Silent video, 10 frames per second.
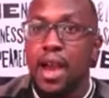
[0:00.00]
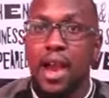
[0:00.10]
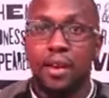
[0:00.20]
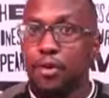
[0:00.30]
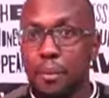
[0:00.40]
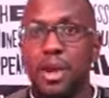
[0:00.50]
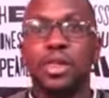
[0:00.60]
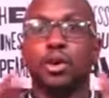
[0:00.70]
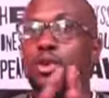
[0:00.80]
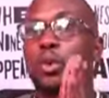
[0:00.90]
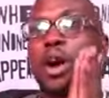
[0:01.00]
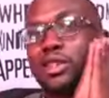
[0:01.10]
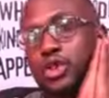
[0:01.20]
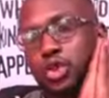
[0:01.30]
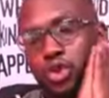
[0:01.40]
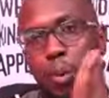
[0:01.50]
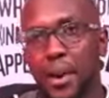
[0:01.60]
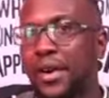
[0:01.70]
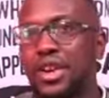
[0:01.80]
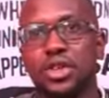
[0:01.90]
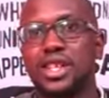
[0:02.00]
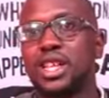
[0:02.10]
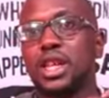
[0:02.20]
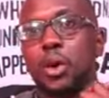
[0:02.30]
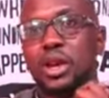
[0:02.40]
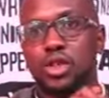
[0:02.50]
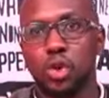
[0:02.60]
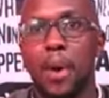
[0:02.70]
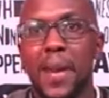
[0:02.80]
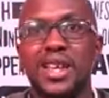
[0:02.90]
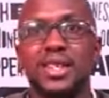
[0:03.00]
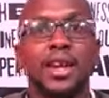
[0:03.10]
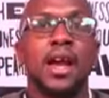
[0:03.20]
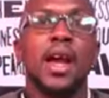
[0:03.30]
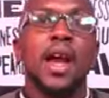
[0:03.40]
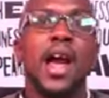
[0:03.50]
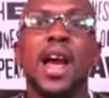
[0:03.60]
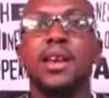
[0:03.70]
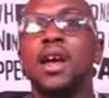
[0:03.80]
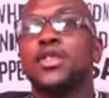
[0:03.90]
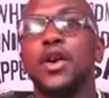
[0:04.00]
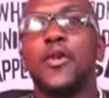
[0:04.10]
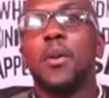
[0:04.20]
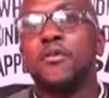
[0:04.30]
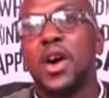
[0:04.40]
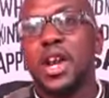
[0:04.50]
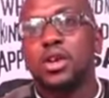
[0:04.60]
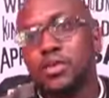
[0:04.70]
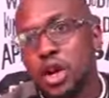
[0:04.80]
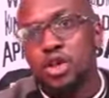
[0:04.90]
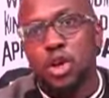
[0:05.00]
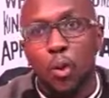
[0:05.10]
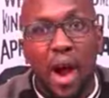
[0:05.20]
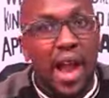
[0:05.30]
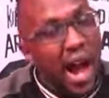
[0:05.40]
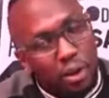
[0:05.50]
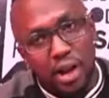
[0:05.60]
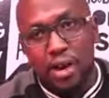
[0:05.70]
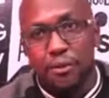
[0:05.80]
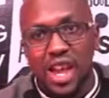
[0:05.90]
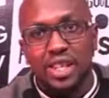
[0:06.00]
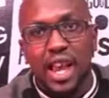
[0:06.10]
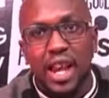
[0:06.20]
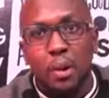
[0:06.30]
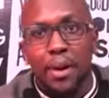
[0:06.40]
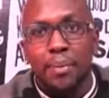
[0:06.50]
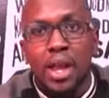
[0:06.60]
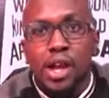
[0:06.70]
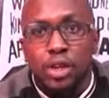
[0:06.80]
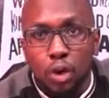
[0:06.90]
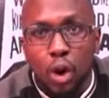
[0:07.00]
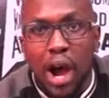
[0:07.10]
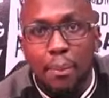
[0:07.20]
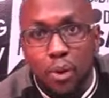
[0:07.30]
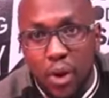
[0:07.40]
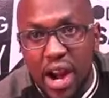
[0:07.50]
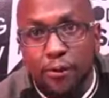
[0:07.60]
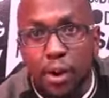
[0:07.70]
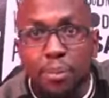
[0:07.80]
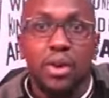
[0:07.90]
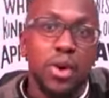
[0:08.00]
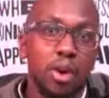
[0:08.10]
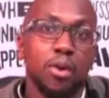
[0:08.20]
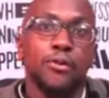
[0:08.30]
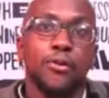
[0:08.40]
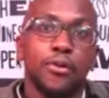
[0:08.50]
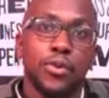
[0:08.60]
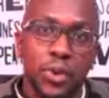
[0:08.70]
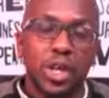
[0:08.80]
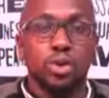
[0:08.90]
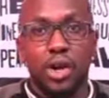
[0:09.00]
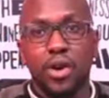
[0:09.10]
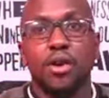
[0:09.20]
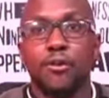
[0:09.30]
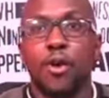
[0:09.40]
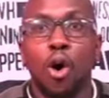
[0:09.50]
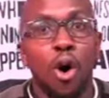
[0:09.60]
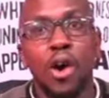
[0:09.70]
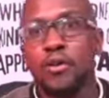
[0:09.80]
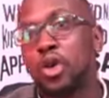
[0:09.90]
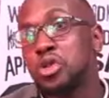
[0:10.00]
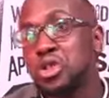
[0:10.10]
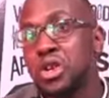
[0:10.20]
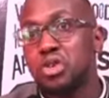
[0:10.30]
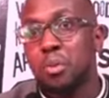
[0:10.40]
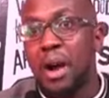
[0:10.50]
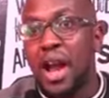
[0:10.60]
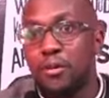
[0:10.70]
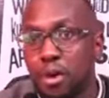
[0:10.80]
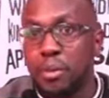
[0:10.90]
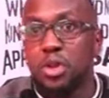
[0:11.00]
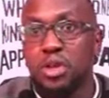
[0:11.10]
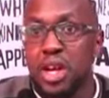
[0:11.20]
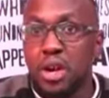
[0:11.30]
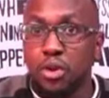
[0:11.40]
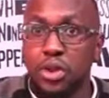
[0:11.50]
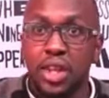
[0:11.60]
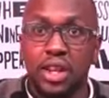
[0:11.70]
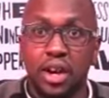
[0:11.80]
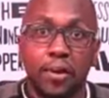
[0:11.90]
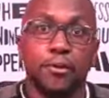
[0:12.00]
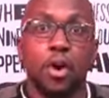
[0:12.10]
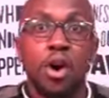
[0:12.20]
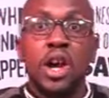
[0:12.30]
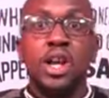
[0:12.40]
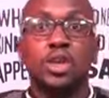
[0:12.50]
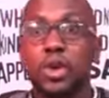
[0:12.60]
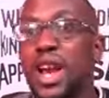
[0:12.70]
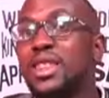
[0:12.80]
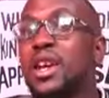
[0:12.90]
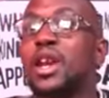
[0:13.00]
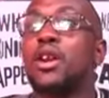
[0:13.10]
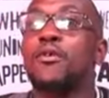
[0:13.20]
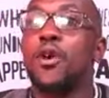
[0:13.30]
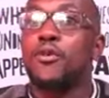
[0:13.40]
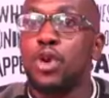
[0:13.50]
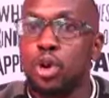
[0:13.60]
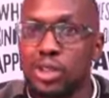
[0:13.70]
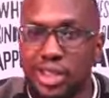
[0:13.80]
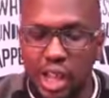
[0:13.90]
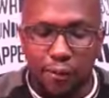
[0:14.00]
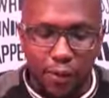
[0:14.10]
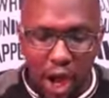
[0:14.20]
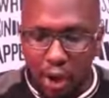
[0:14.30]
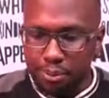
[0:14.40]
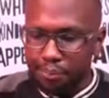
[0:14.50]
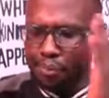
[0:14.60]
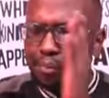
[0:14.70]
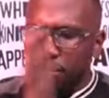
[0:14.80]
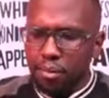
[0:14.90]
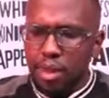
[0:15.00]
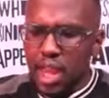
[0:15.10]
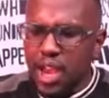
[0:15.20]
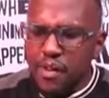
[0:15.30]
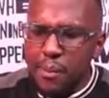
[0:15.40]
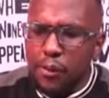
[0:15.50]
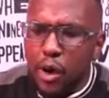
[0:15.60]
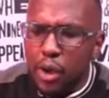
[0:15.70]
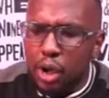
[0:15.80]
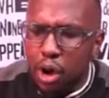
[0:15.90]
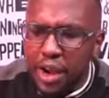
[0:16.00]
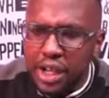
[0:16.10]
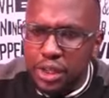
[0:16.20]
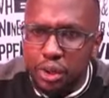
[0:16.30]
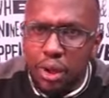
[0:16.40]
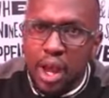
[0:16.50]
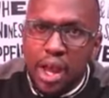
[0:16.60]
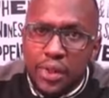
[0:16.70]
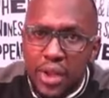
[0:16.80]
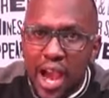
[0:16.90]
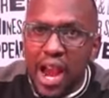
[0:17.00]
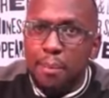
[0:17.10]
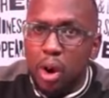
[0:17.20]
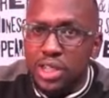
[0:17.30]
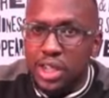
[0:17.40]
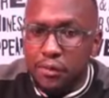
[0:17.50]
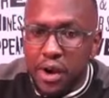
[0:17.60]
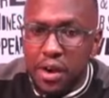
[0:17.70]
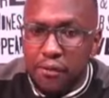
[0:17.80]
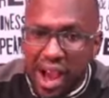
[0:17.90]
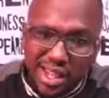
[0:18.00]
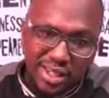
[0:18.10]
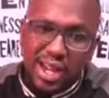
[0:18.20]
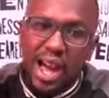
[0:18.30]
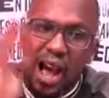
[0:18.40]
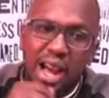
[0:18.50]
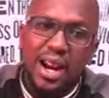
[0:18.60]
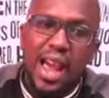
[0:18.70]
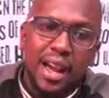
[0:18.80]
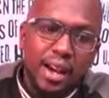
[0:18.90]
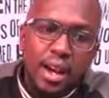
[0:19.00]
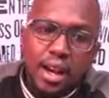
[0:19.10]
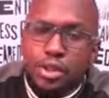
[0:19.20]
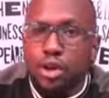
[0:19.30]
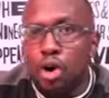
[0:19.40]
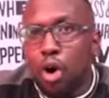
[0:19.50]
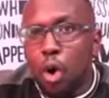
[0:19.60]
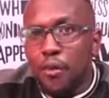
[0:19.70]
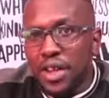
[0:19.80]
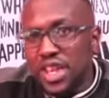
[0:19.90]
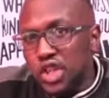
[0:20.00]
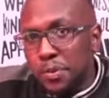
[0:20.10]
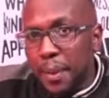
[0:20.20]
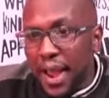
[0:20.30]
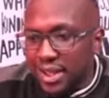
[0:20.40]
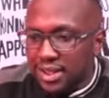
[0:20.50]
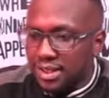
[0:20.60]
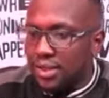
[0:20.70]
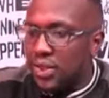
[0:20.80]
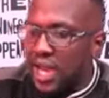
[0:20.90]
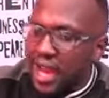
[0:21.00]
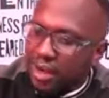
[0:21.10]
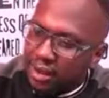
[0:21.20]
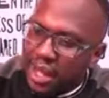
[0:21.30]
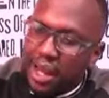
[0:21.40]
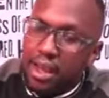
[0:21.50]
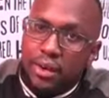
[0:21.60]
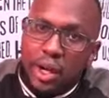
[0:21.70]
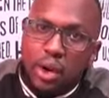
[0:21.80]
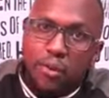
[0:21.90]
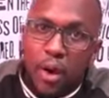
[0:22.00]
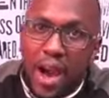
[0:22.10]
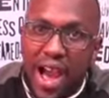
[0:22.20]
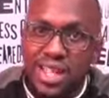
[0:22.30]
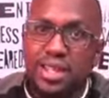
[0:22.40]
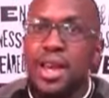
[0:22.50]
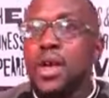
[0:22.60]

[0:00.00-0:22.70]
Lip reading: And for me, those were super interesting. They were so amazing. And they formed verdict of the reason why I would advise anyone to upgrade from the Reno3 to the Reno4, or if you're considering to buy a phone between the Reno3 and the Reno4, to get the Reno4 for yourself. Now, even before we go into the unboxing very fast, I'd like to go over the specs that the Reno4 has.